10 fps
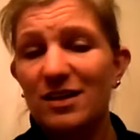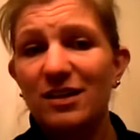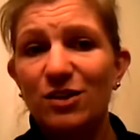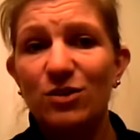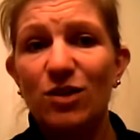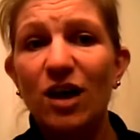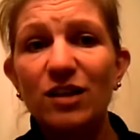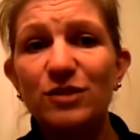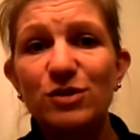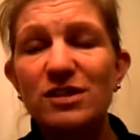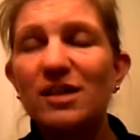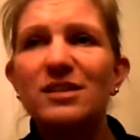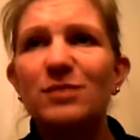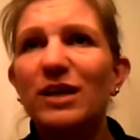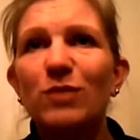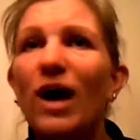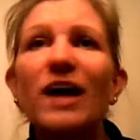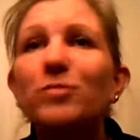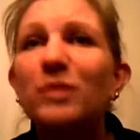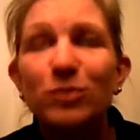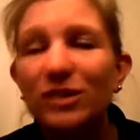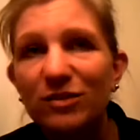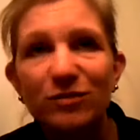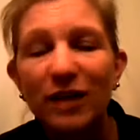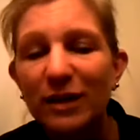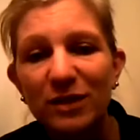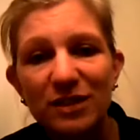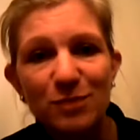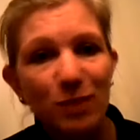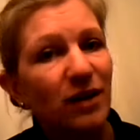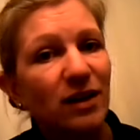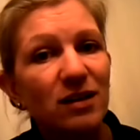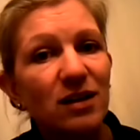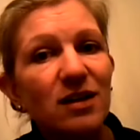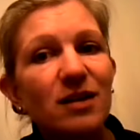you know, all of those things. I'm like, why do people even find me inspiring?